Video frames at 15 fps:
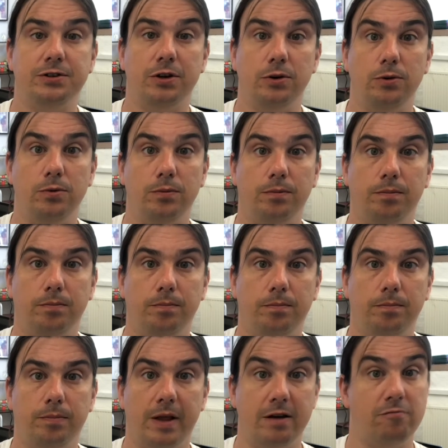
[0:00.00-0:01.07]
so
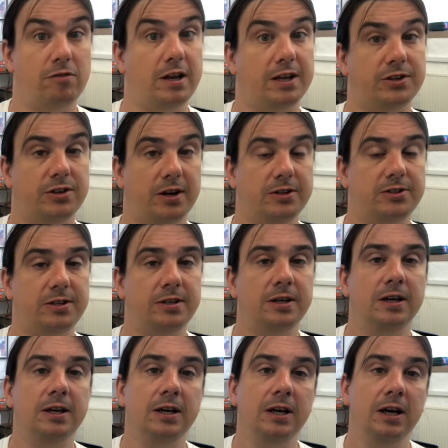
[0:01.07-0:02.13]
they're really exciting.
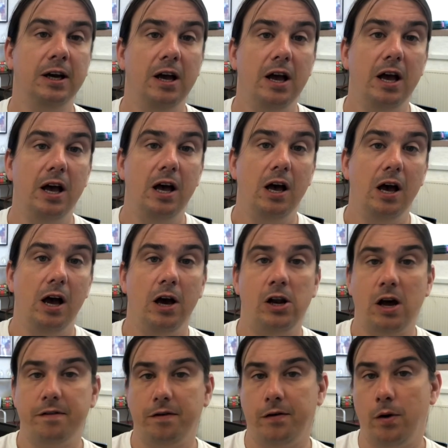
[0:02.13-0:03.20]
And I
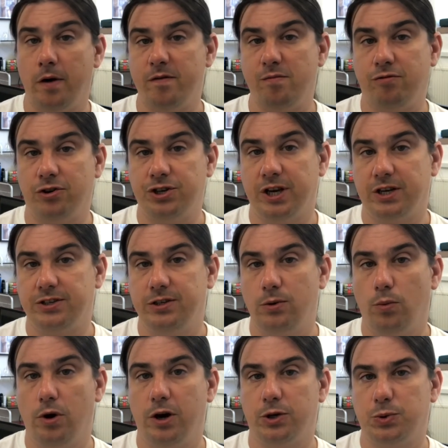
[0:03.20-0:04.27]
have a few other projects in the
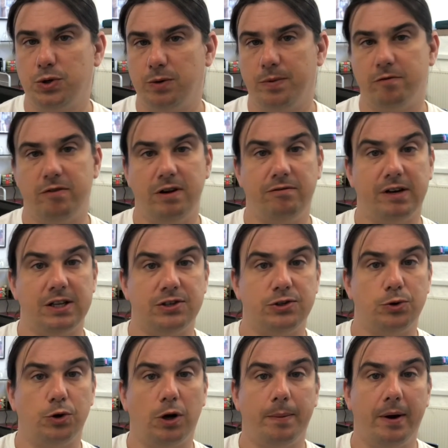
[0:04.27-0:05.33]
works which I'm not really ready to
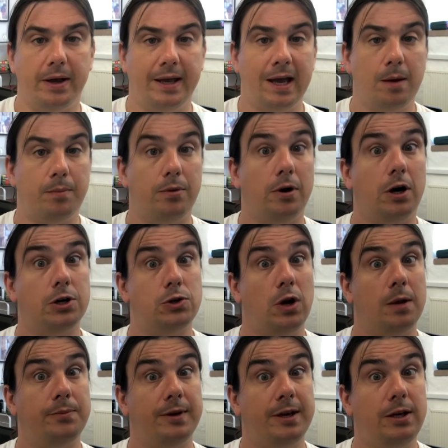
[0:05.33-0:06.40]
talk about yet, but I shall
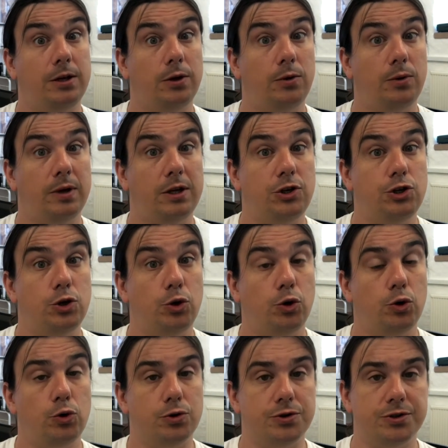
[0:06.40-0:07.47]
update you in due
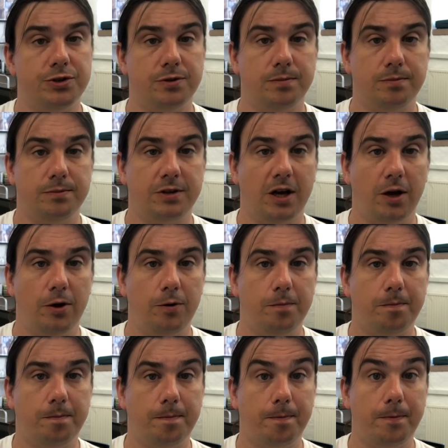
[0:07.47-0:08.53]
course. So
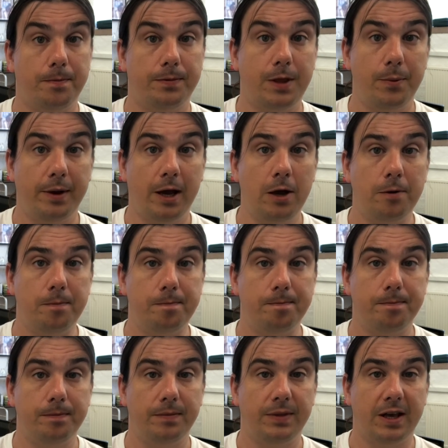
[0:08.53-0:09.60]
there we go.
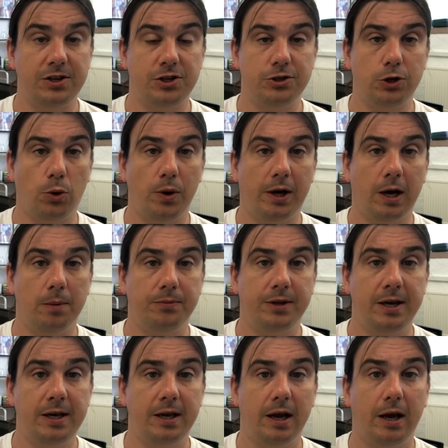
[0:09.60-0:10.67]
That's just a quick
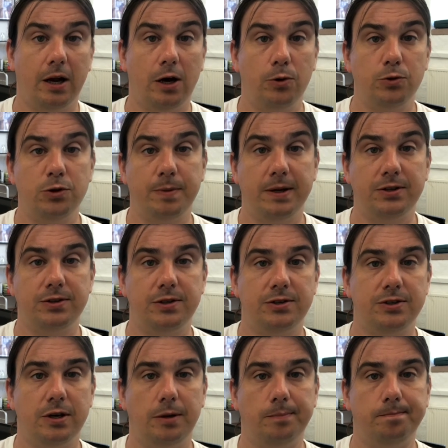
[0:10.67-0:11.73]
update, and I will speak to you
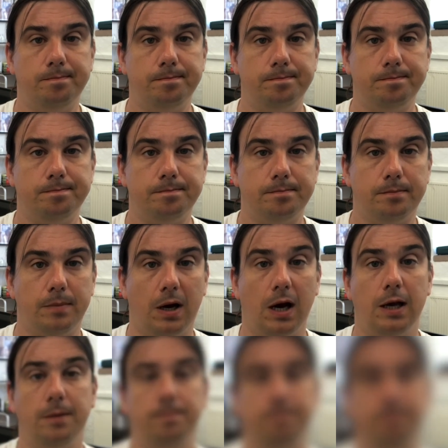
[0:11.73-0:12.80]
soon. Bye.